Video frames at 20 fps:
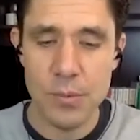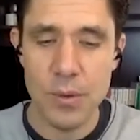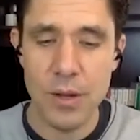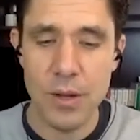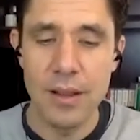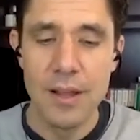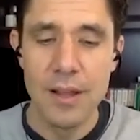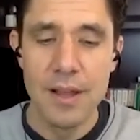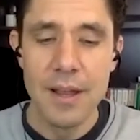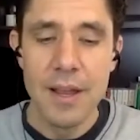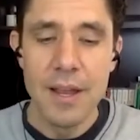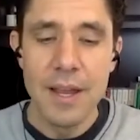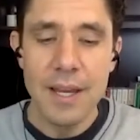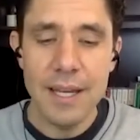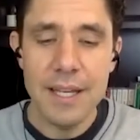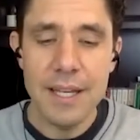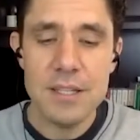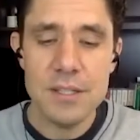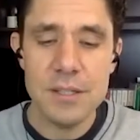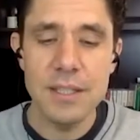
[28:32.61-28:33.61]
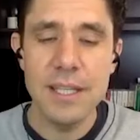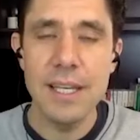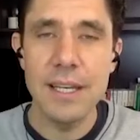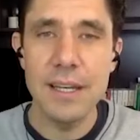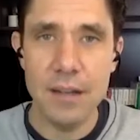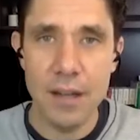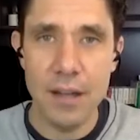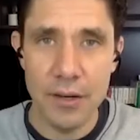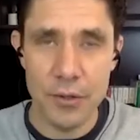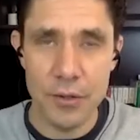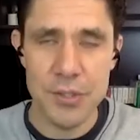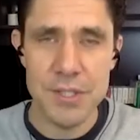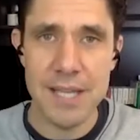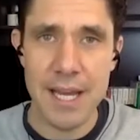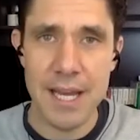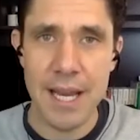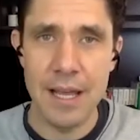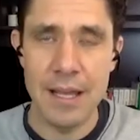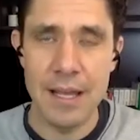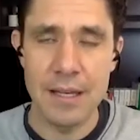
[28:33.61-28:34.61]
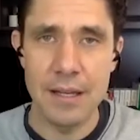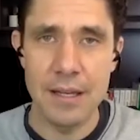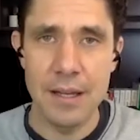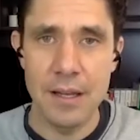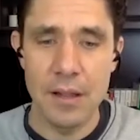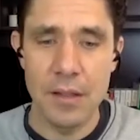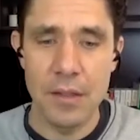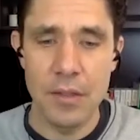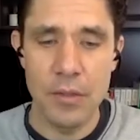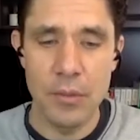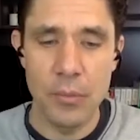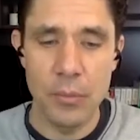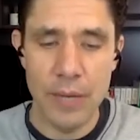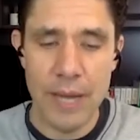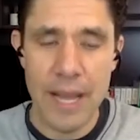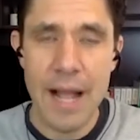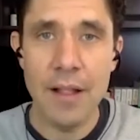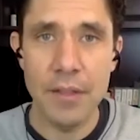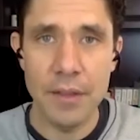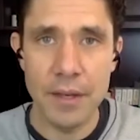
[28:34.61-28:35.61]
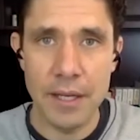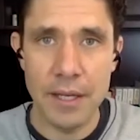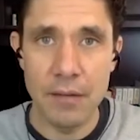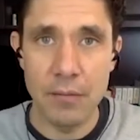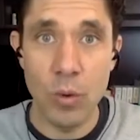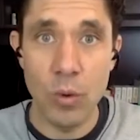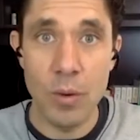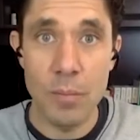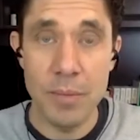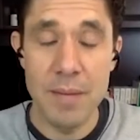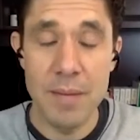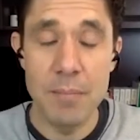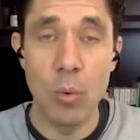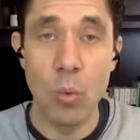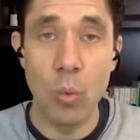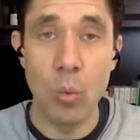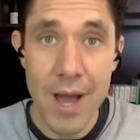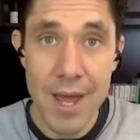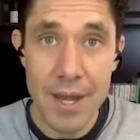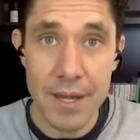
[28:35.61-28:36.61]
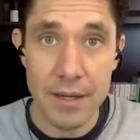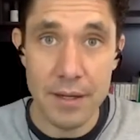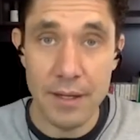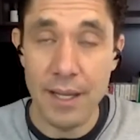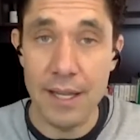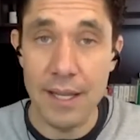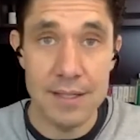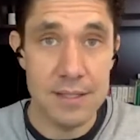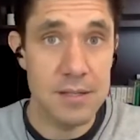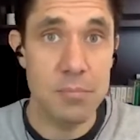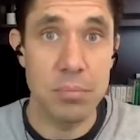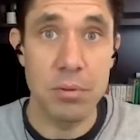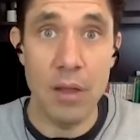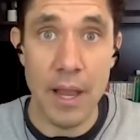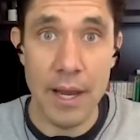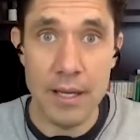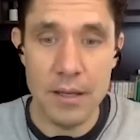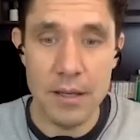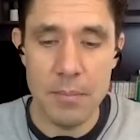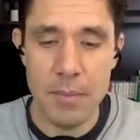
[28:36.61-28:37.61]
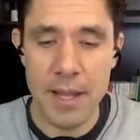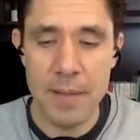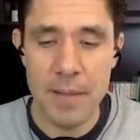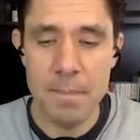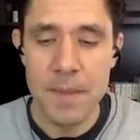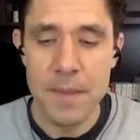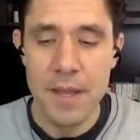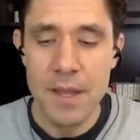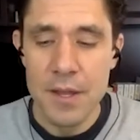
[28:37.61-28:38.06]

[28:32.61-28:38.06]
Well, he just needed to understand the reality of what people wanted against supply and demand.